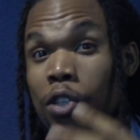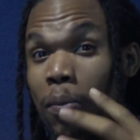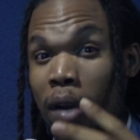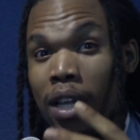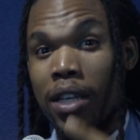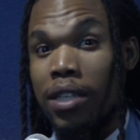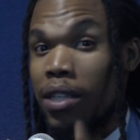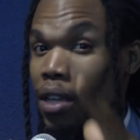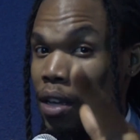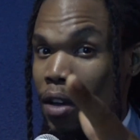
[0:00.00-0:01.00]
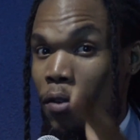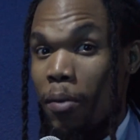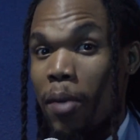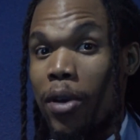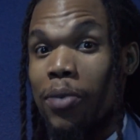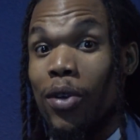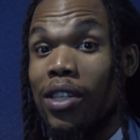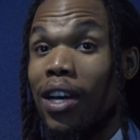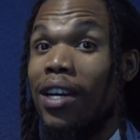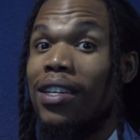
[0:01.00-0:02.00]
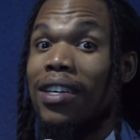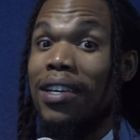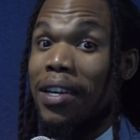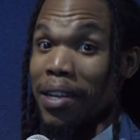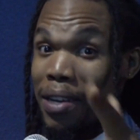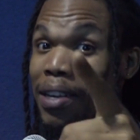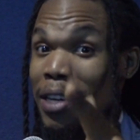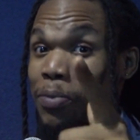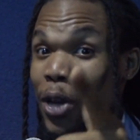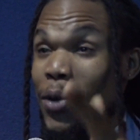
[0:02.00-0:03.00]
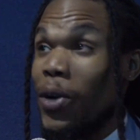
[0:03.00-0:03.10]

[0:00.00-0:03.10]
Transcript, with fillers: So please, remember, Sprinter, spread the